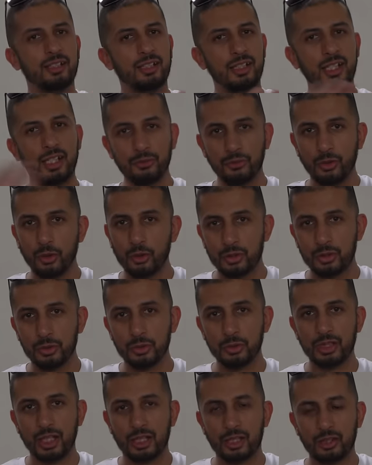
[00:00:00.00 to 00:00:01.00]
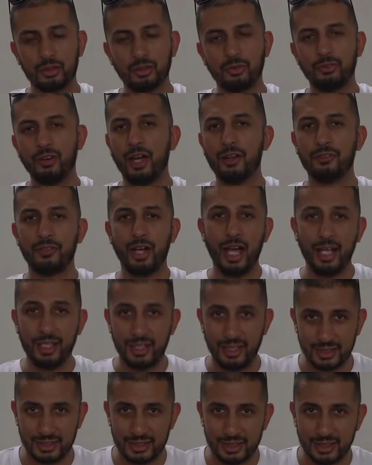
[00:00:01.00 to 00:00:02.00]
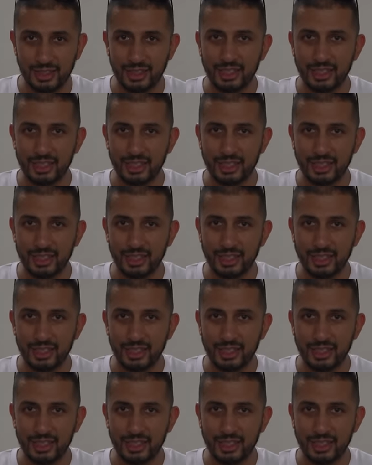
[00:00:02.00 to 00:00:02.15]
Evo two three twenty-five is.